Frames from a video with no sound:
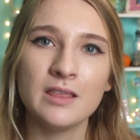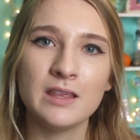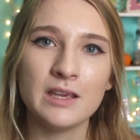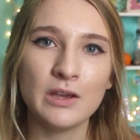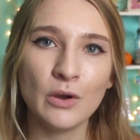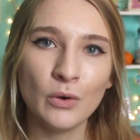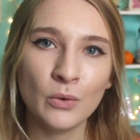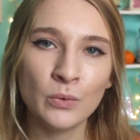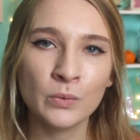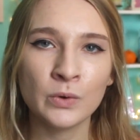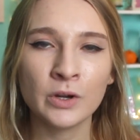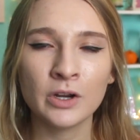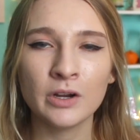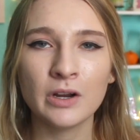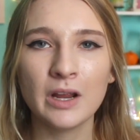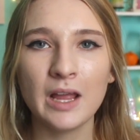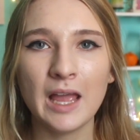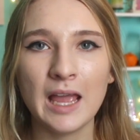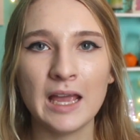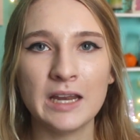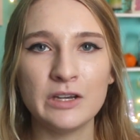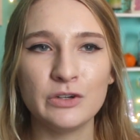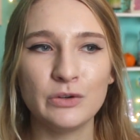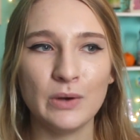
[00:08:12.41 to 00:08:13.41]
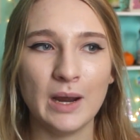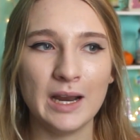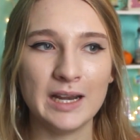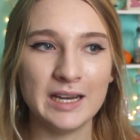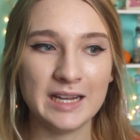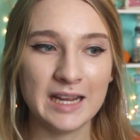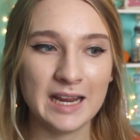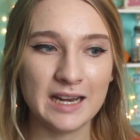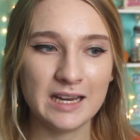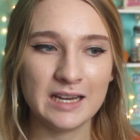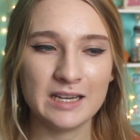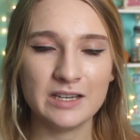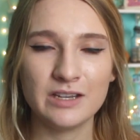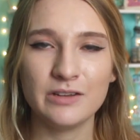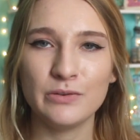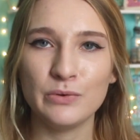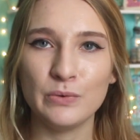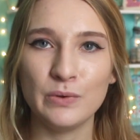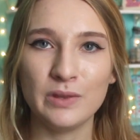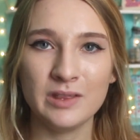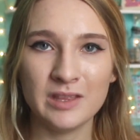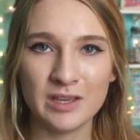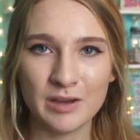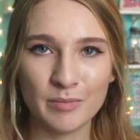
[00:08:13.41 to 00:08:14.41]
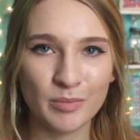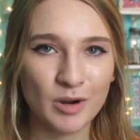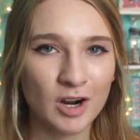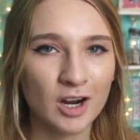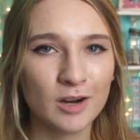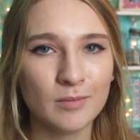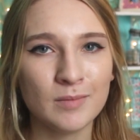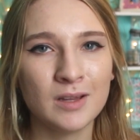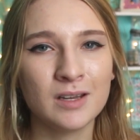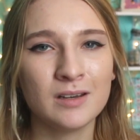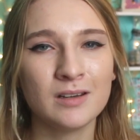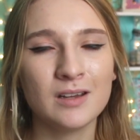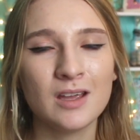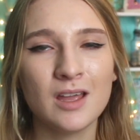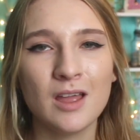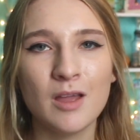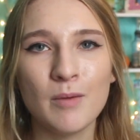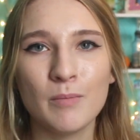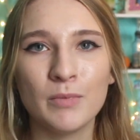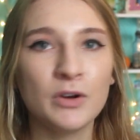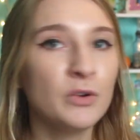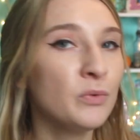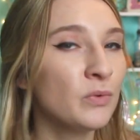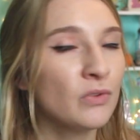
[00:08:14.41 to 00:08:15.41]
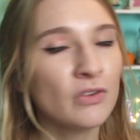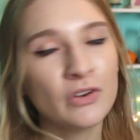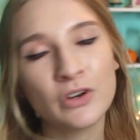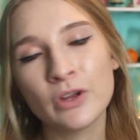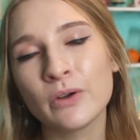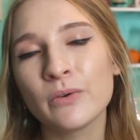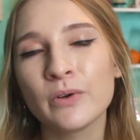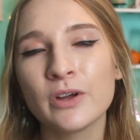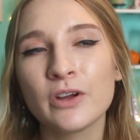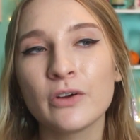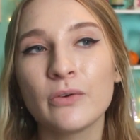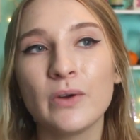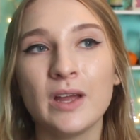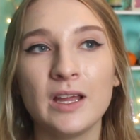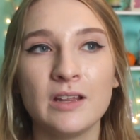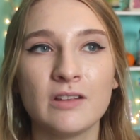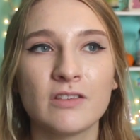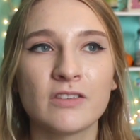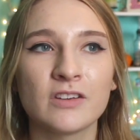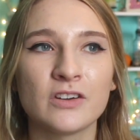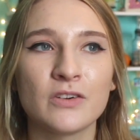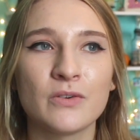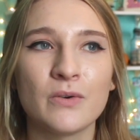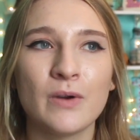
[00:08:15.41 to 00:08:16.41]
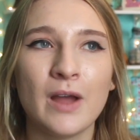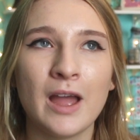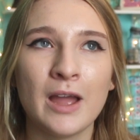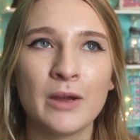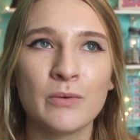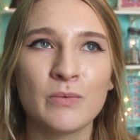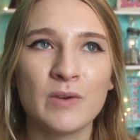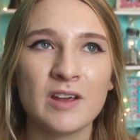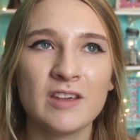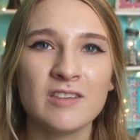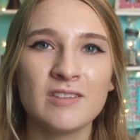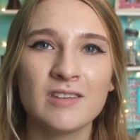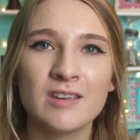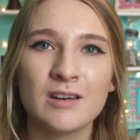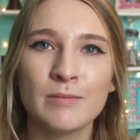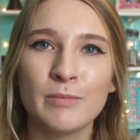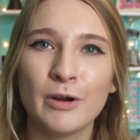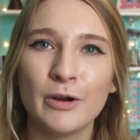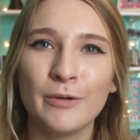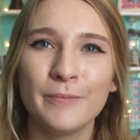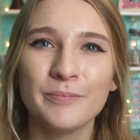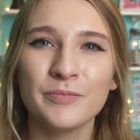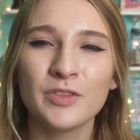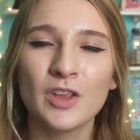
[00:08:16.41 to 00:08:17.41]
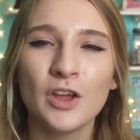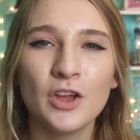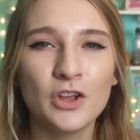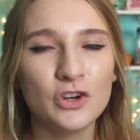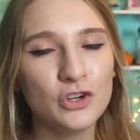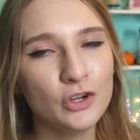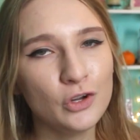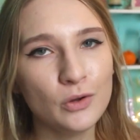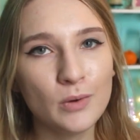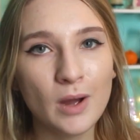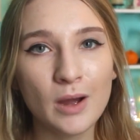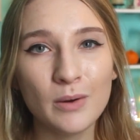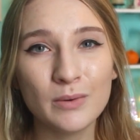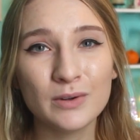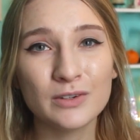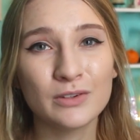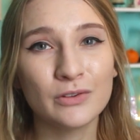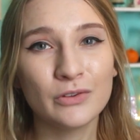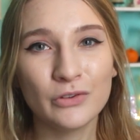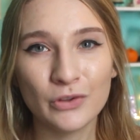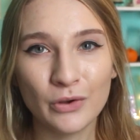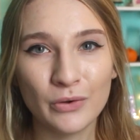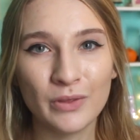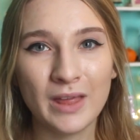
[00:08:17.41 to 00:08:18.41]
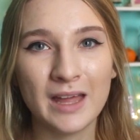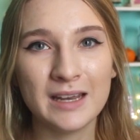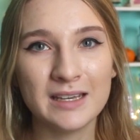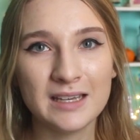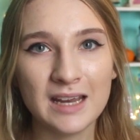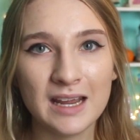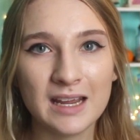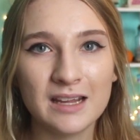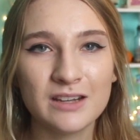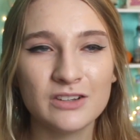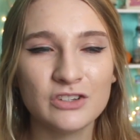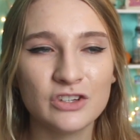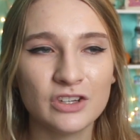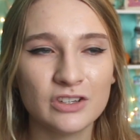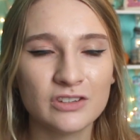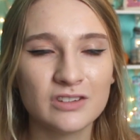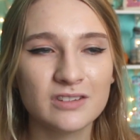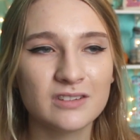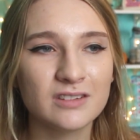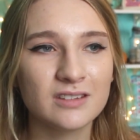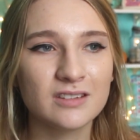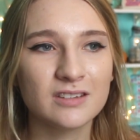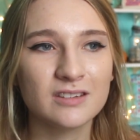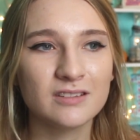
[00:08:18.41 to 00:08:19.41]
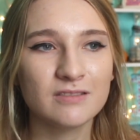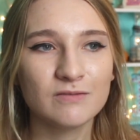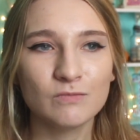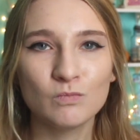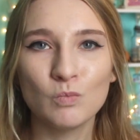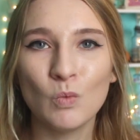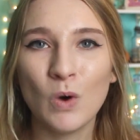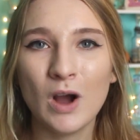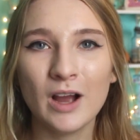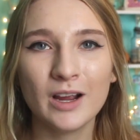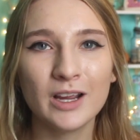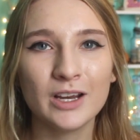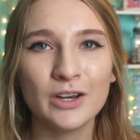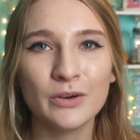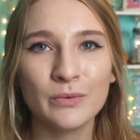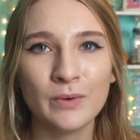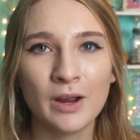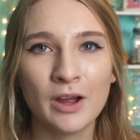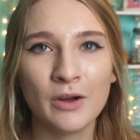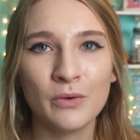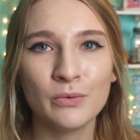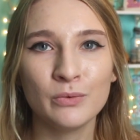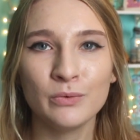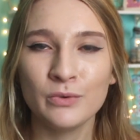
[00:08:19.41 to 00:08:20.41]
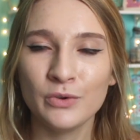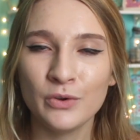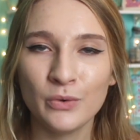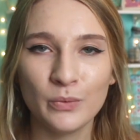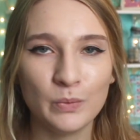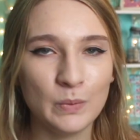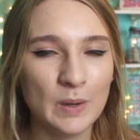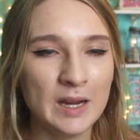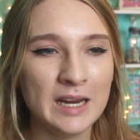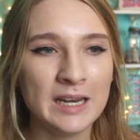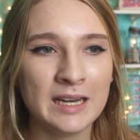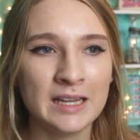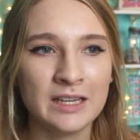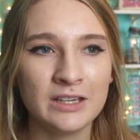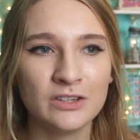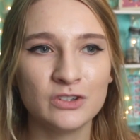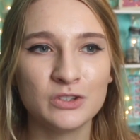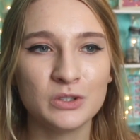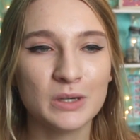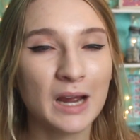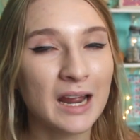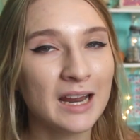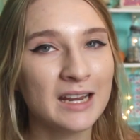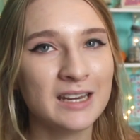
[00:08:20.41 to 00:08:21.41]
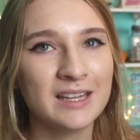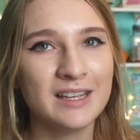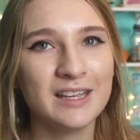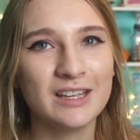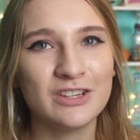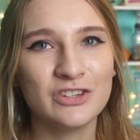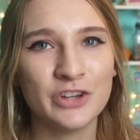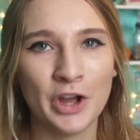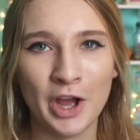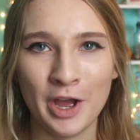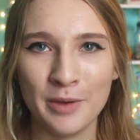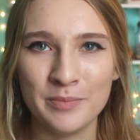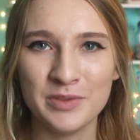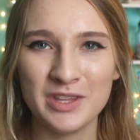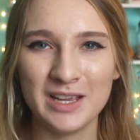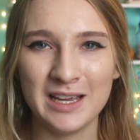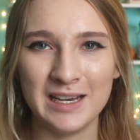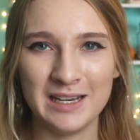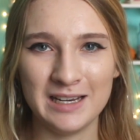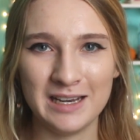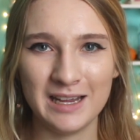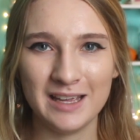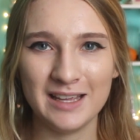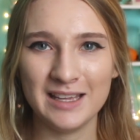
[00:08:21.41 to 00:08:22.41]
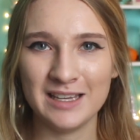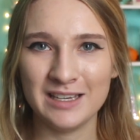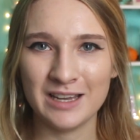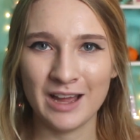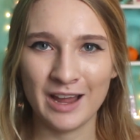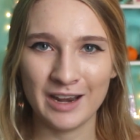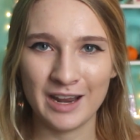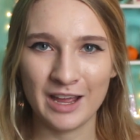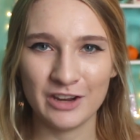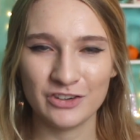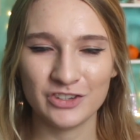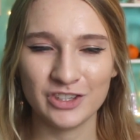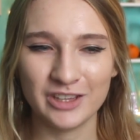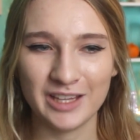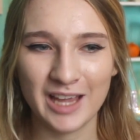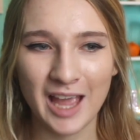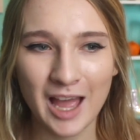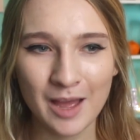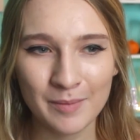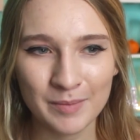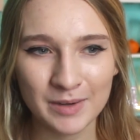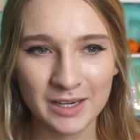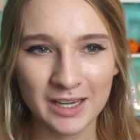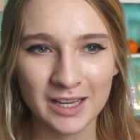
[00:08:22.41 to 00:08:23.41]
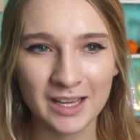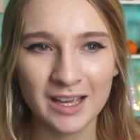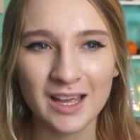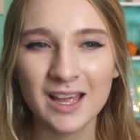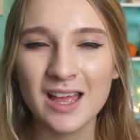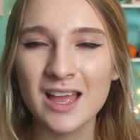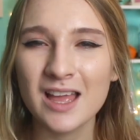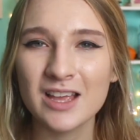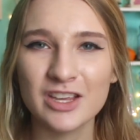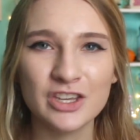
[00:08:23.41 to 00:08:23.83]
the owner and trying to get into the apartment, but it was a no-go, and so I wasted about 2 hours or so that day just walking around, waiting, trying to get jobs, and it not actually happening.